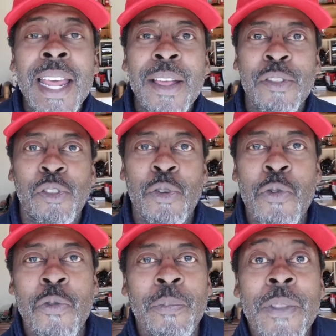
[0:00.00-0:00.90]
days of
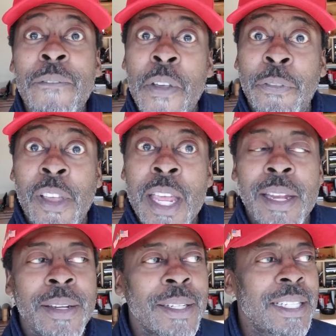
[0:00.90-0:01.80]
school.
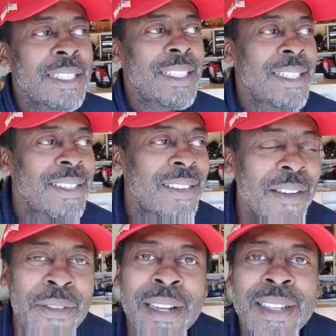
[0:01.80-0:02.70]
15.
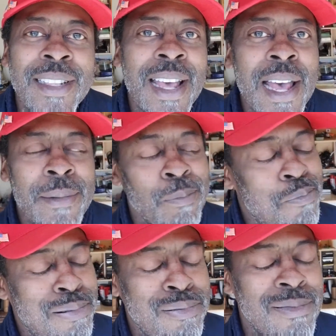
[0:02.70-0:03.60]
If I did
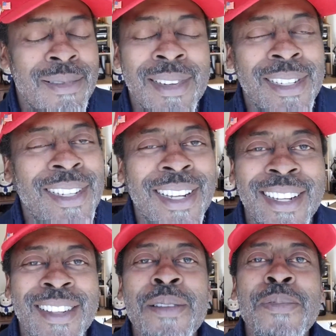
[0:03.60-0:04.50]
that,
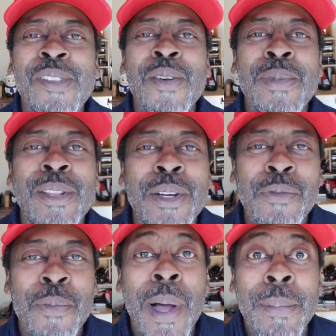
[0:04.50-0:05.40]
they'd still be looking
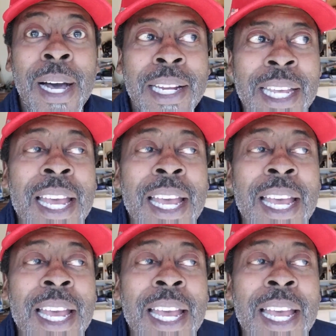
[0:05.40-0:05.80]
for my body.